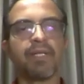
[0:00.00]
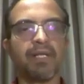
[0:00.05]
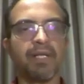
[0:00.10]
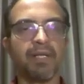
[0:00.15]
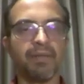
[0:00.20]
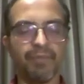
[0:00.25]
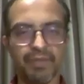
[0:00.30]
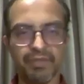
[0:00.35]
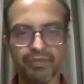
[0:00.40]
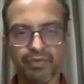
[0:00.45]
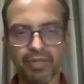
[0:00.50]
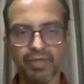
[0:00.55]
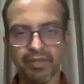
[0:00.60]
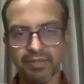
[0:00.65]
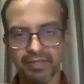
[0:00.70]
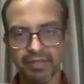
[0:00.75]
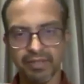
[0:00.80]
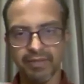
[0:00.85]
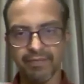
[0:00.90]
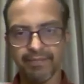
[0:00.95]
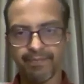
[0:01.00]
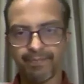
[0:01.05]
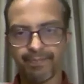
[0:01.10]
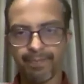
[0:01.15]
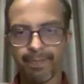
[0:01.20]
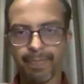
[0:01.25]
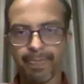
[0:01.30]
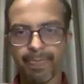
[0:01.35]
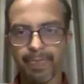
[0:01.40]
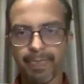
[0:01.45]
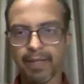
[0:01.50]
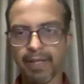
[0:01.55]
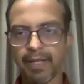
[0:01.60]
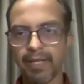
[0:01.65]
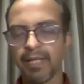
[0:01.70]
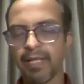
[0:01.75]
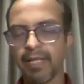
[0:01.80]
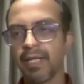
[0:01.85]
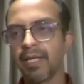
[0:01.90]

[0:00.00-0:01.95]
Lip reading: and IP strategy, right?